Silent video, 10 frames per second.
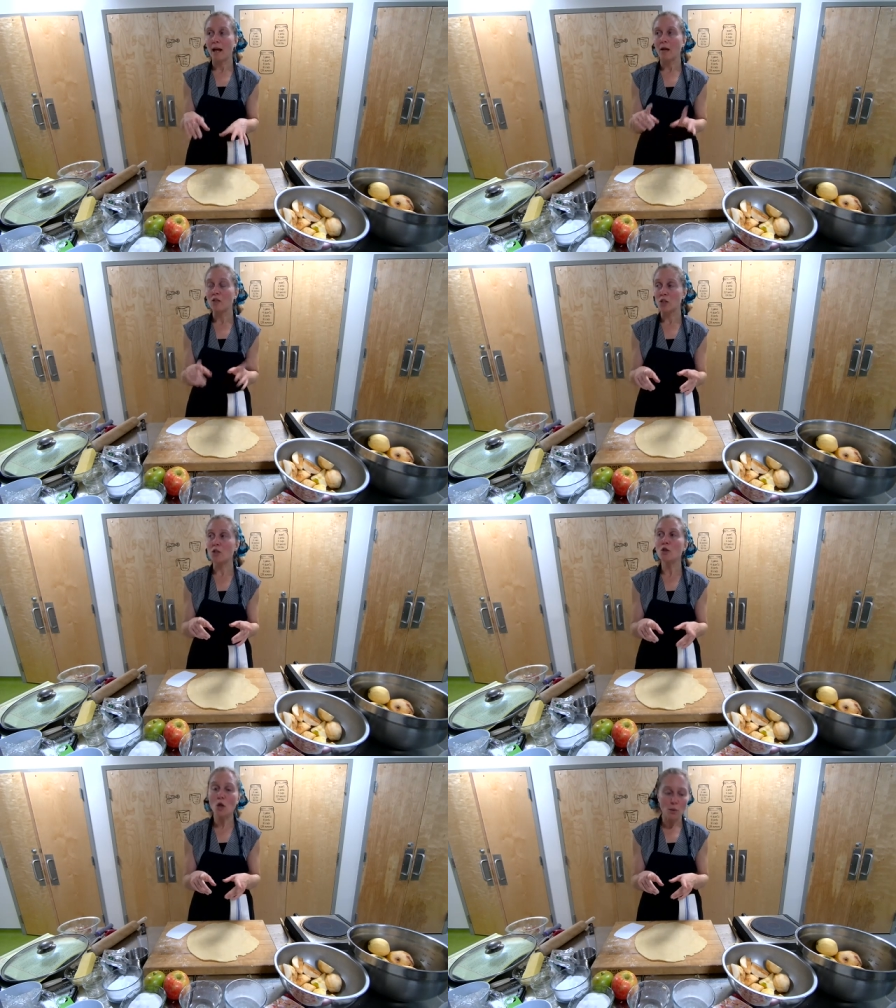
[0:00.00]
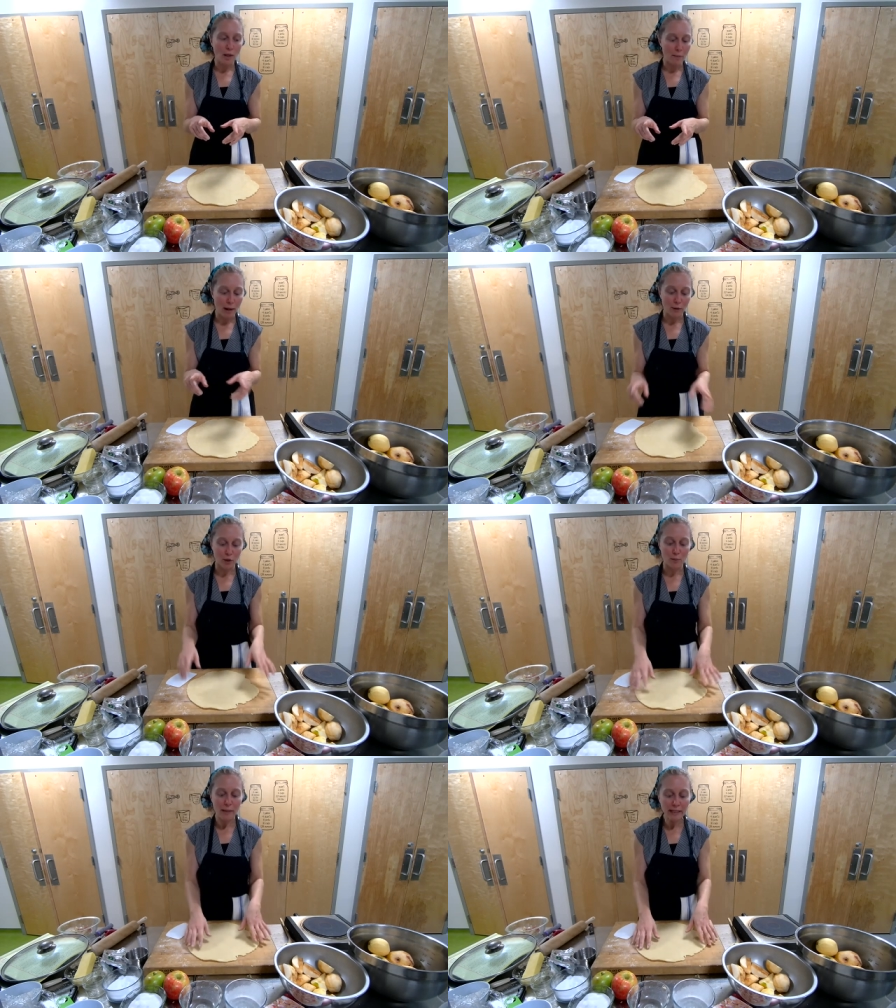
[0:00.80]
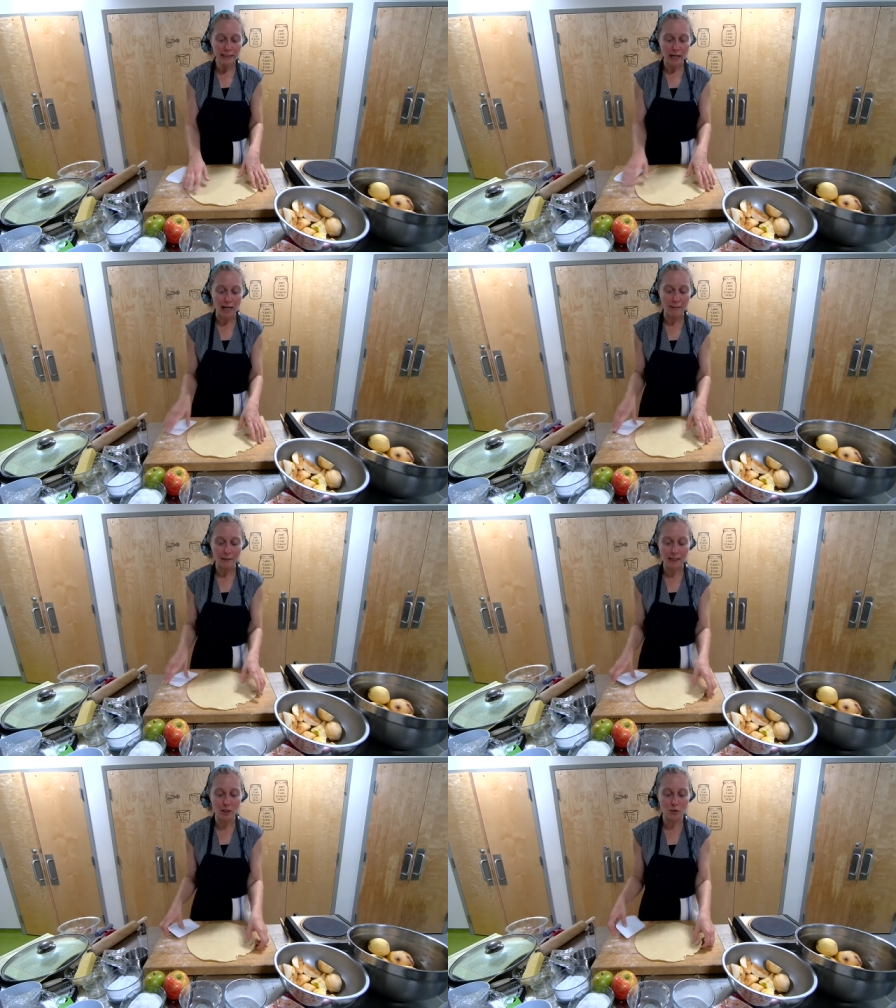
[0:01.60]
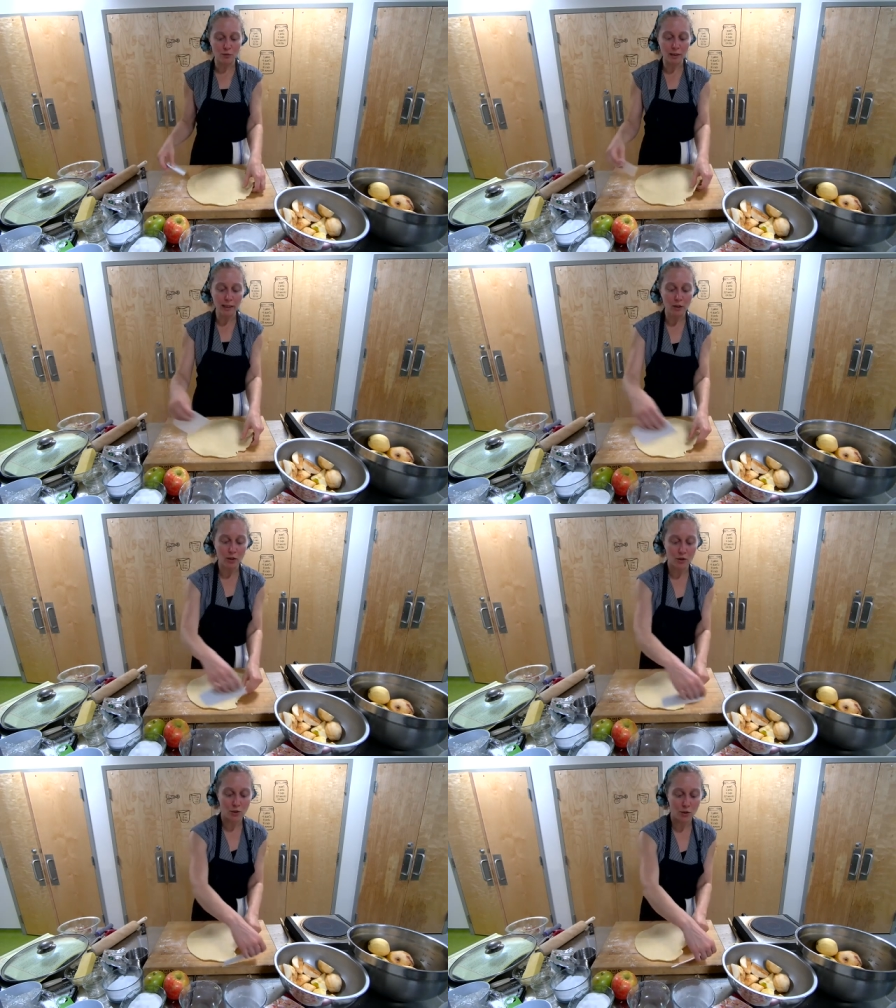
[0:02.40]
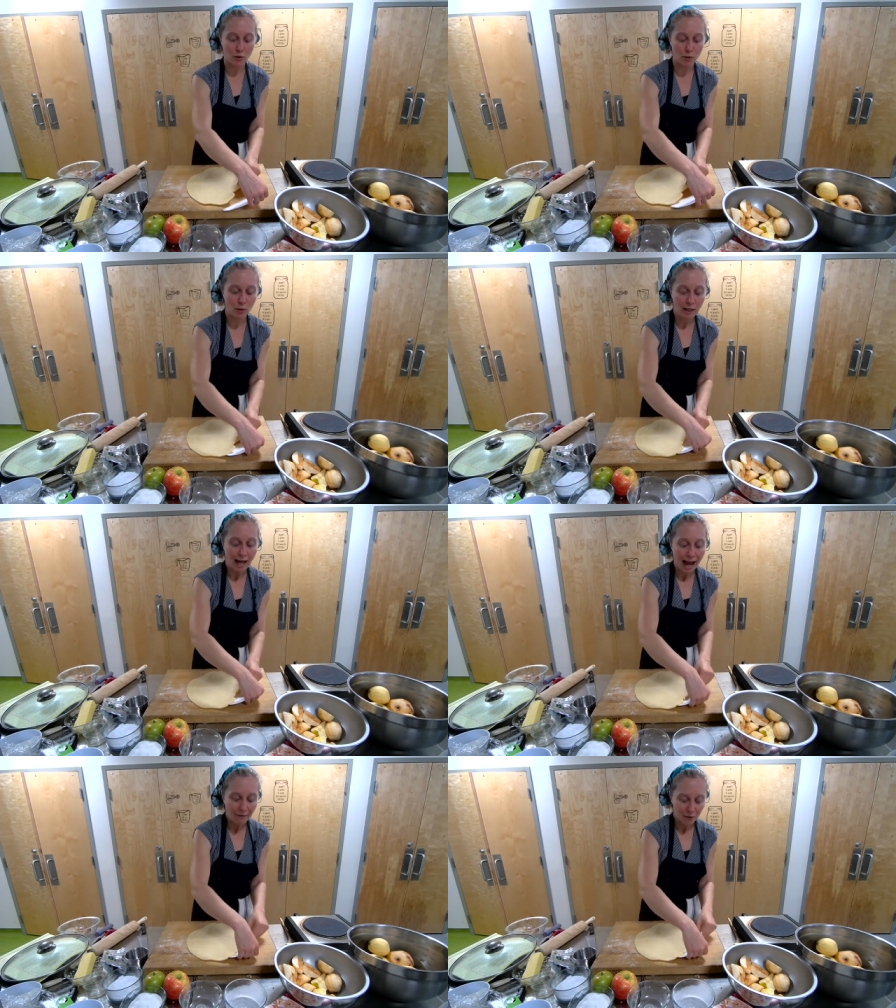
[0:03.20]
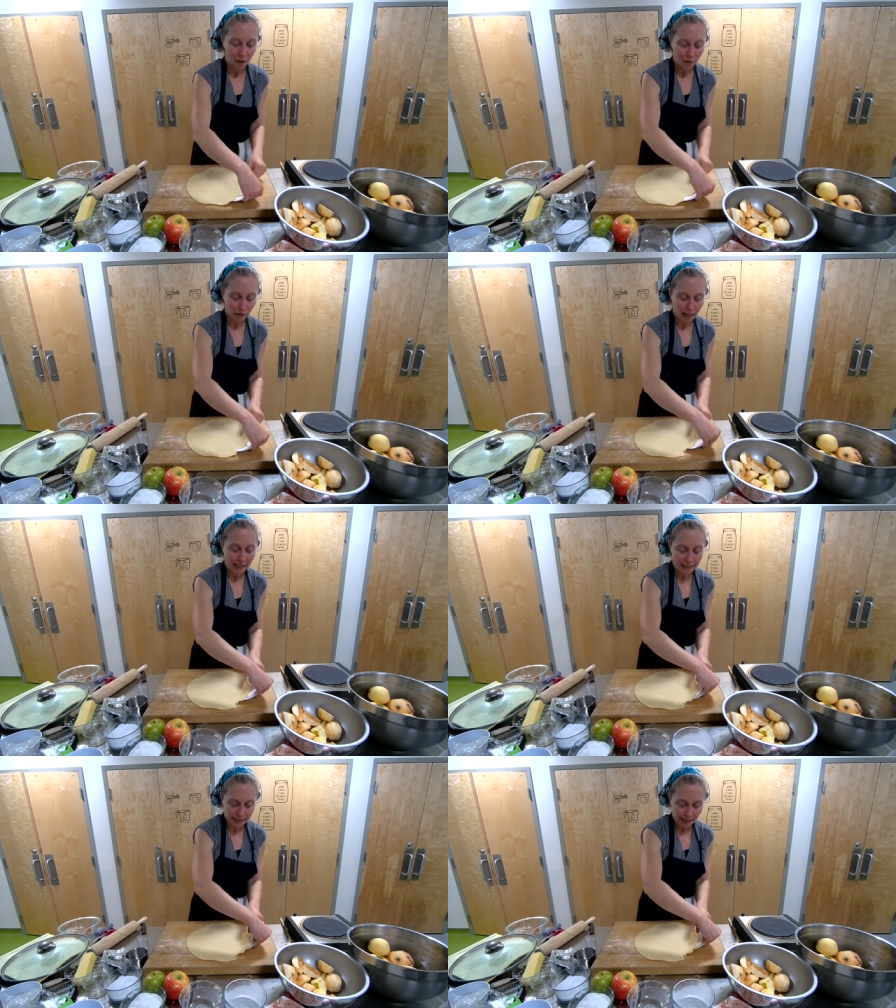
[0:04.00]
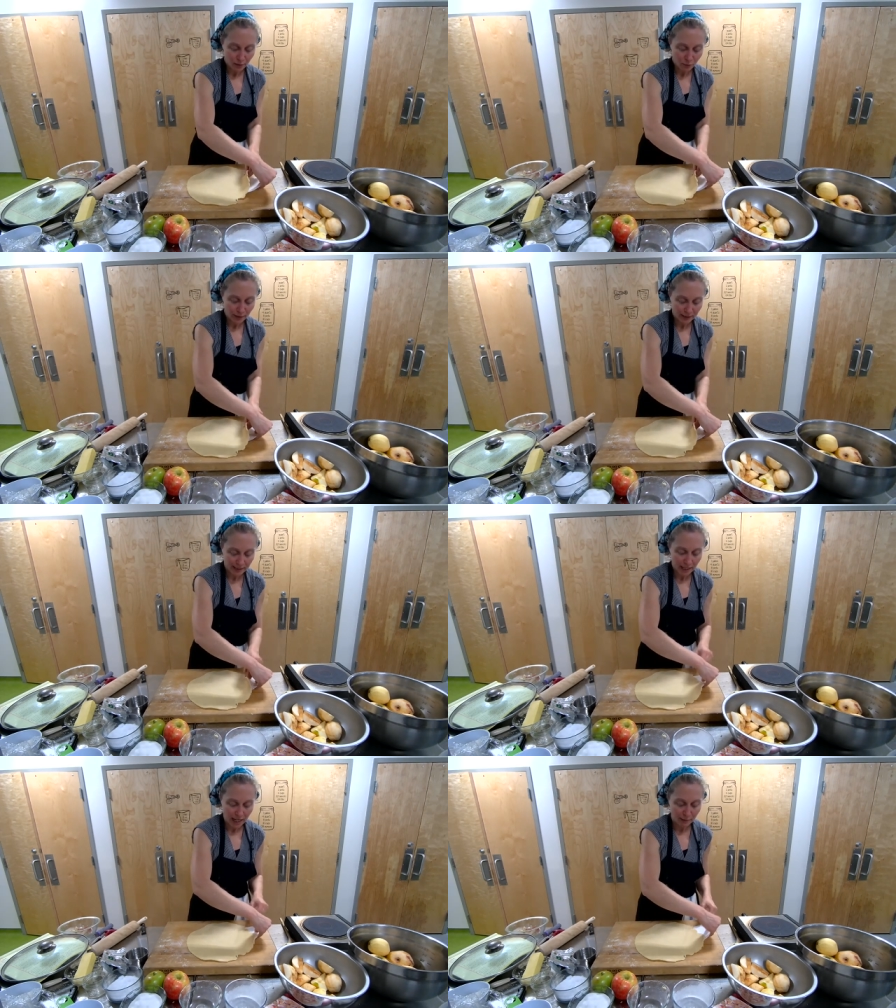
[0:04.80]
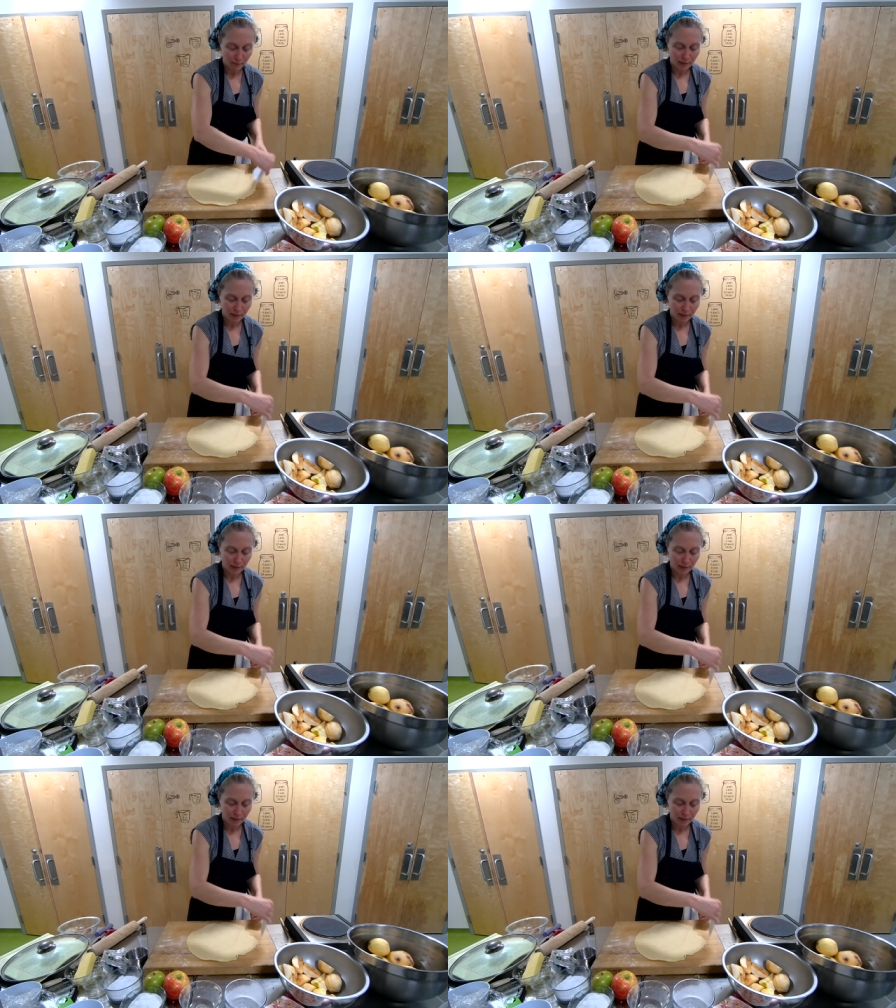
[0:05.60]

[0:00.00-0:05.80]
Just a note about your bake times, it's really good to have a general idea of what the time